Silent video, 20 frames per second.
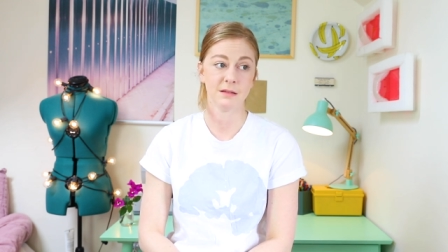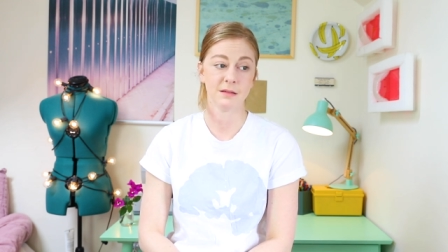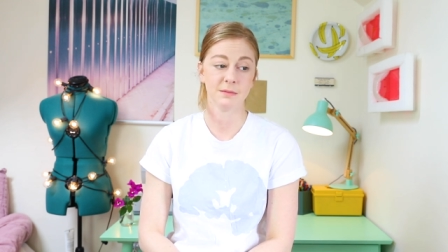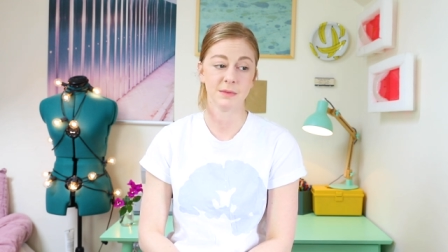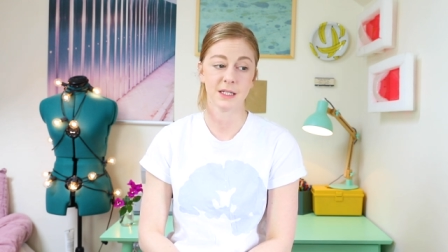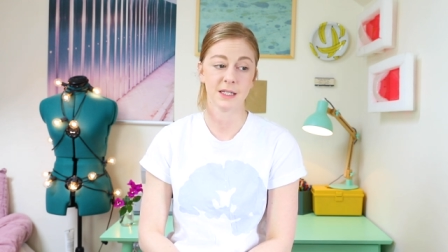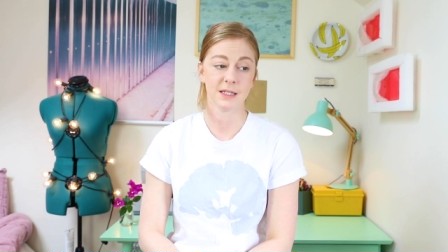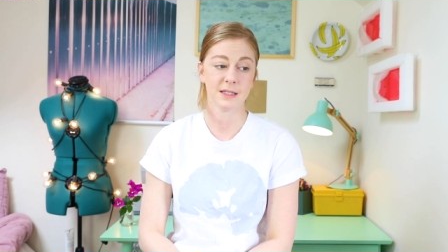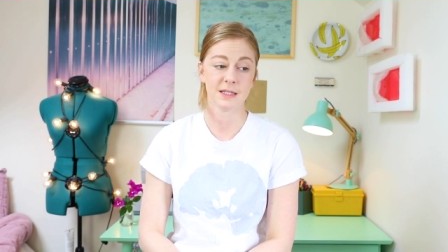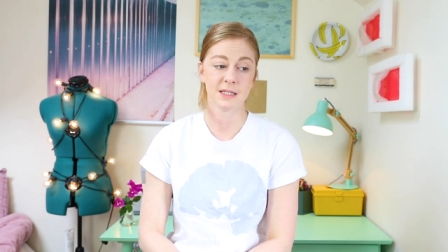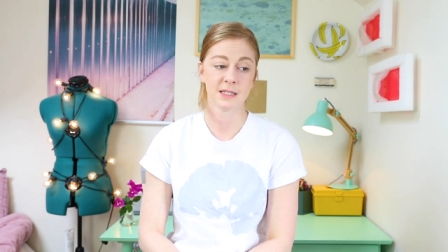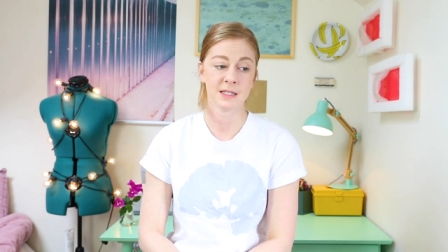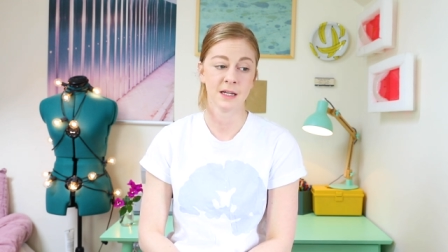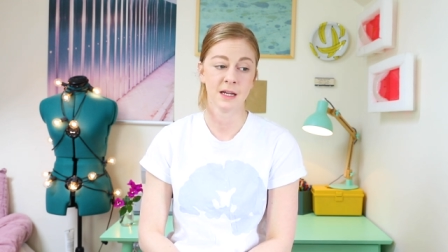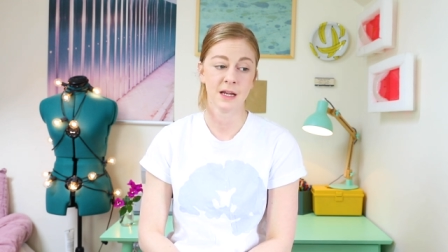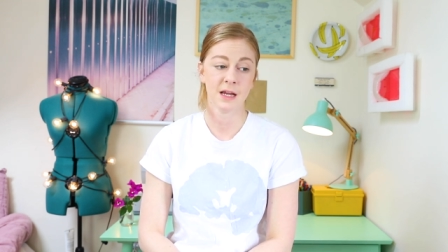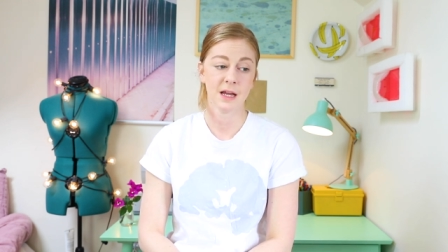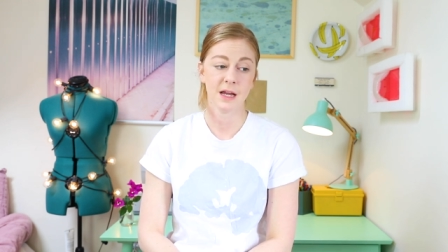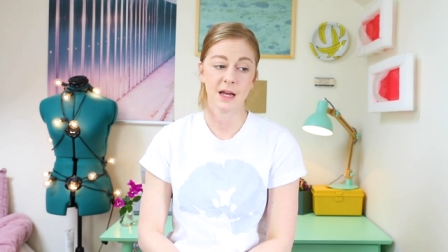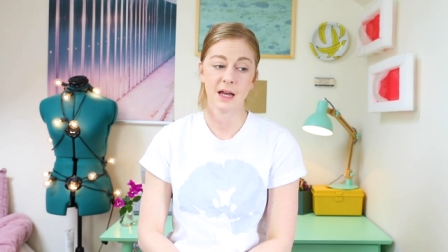because
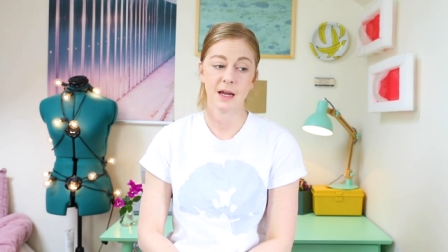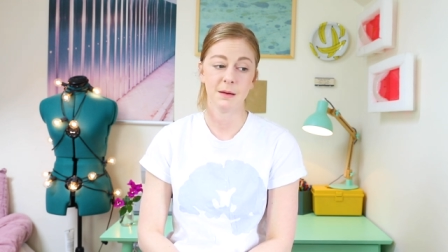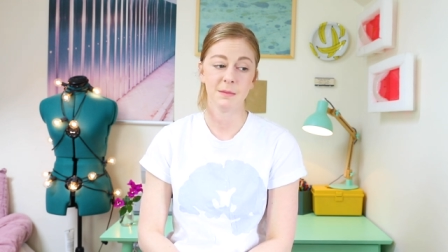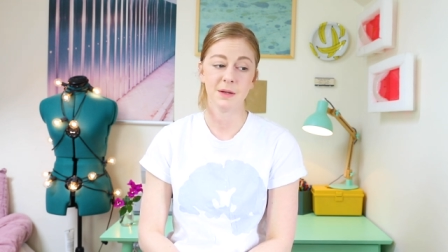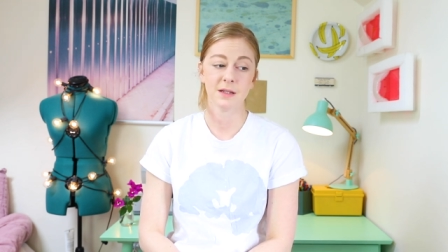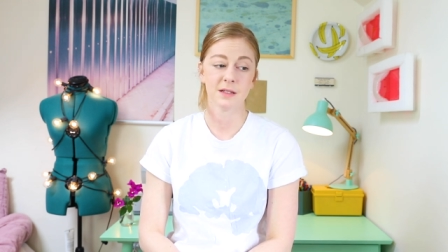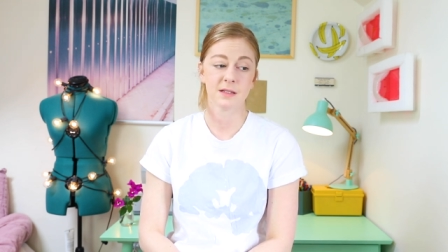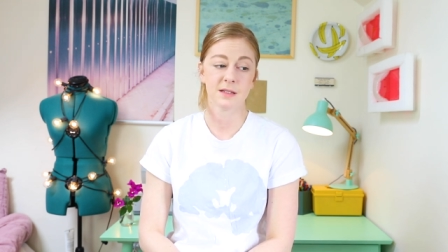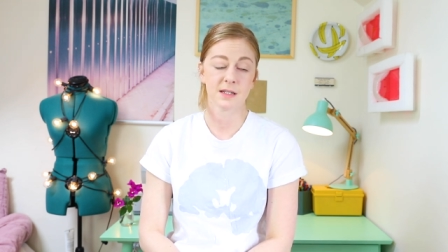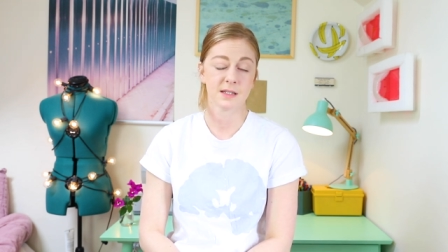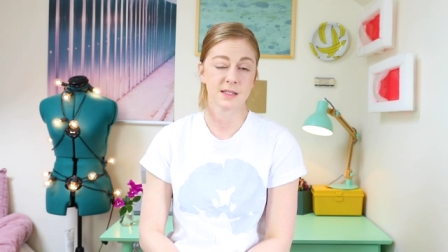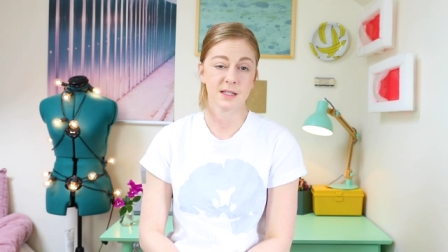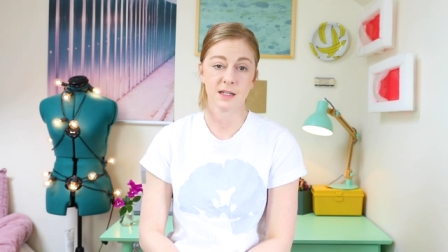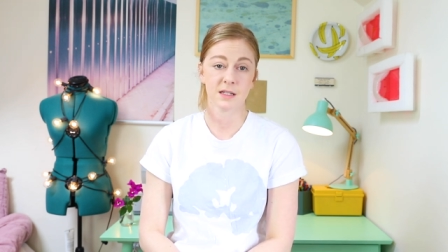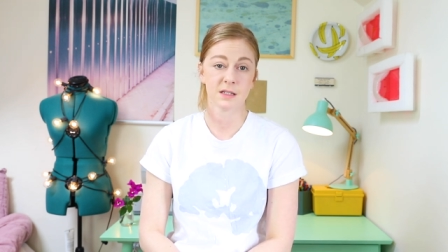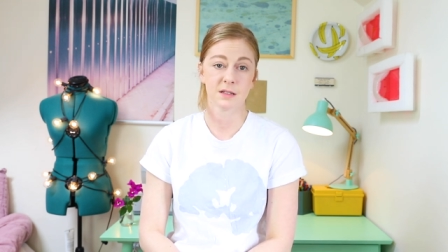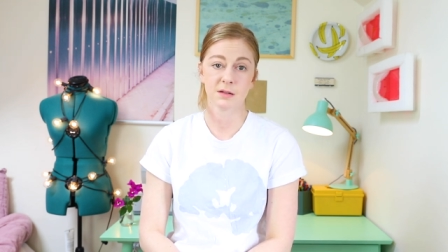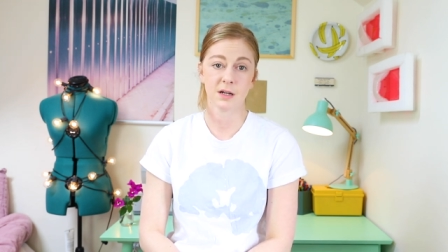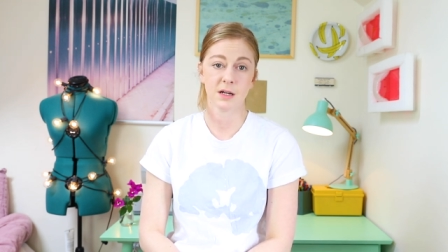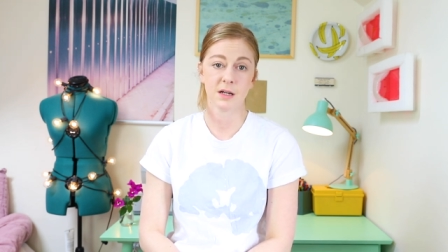I mean, the
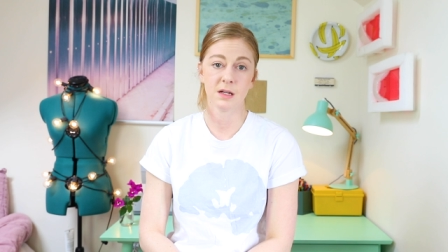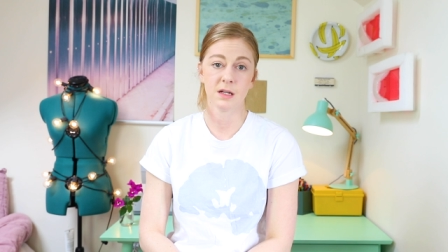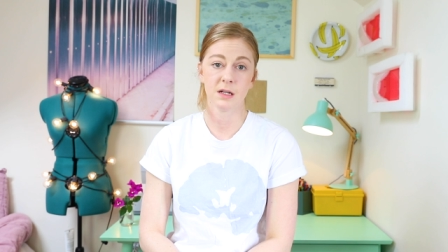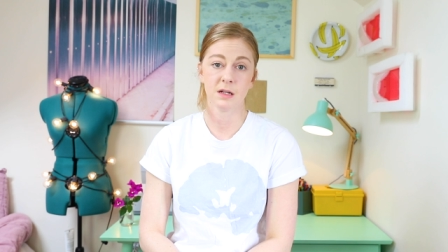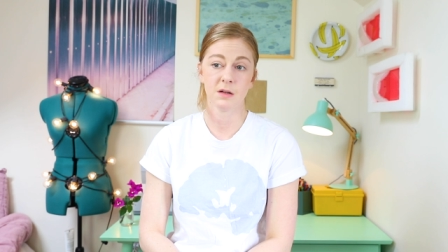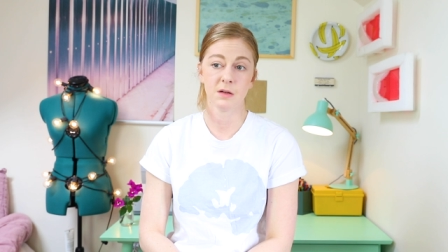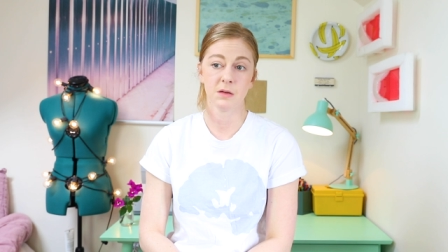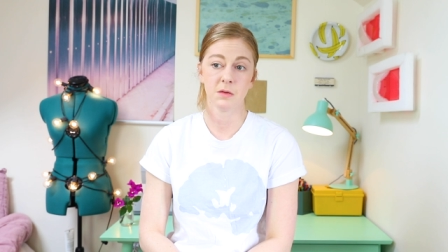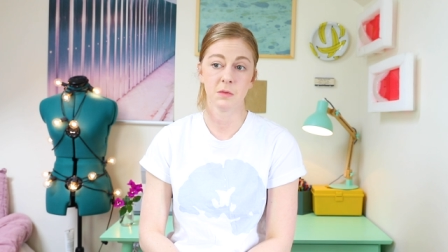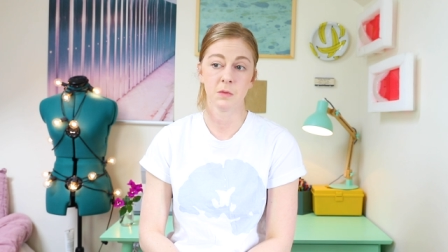success rate